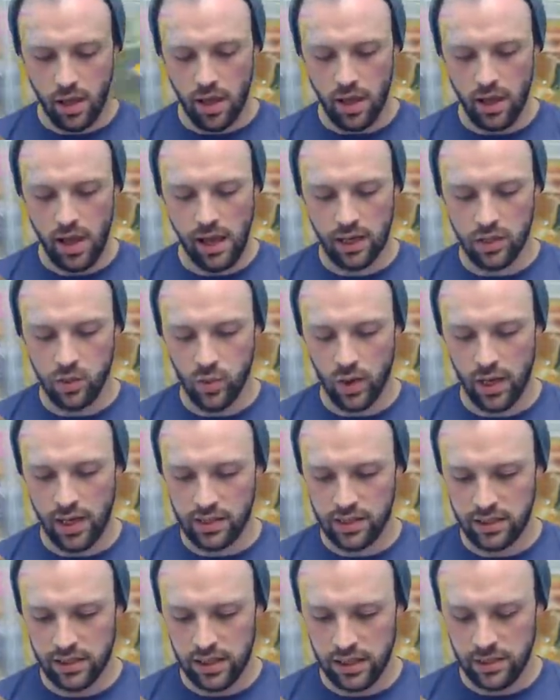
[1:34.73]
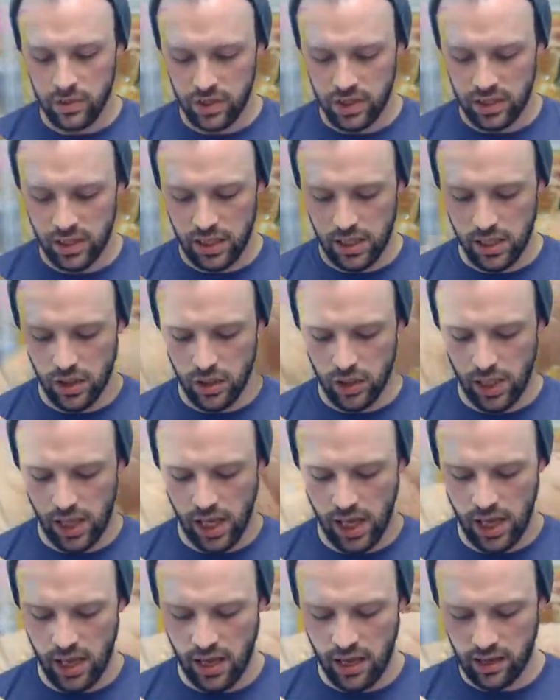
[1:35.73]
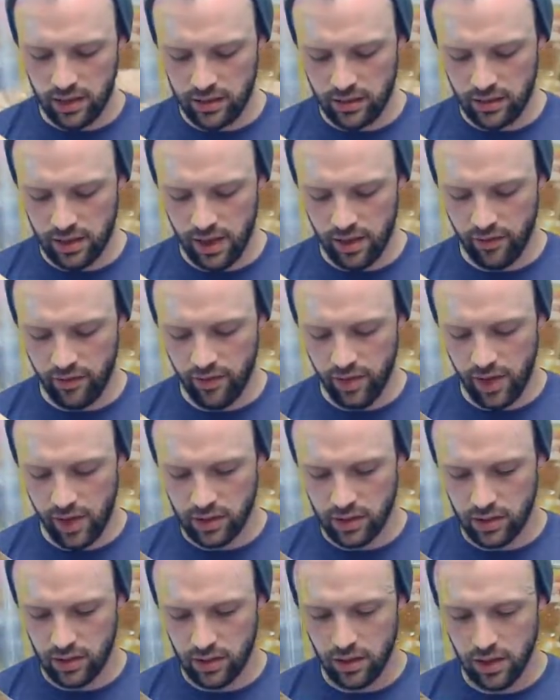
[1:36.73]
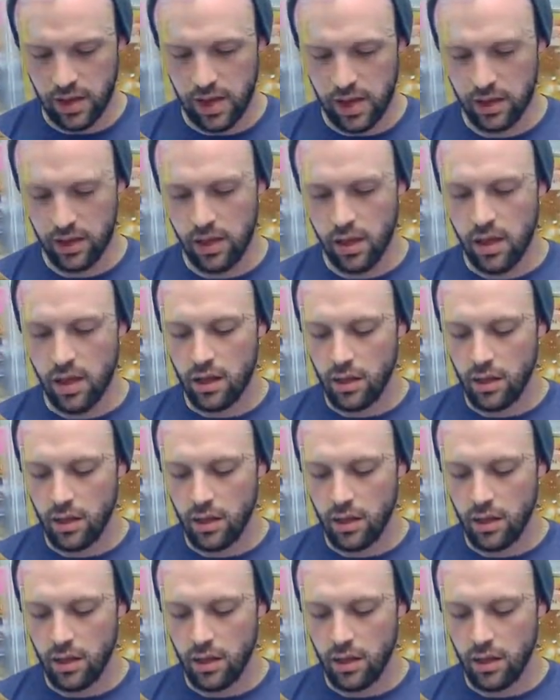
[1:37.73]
an X Y Steam Siege, and a Fates Collide.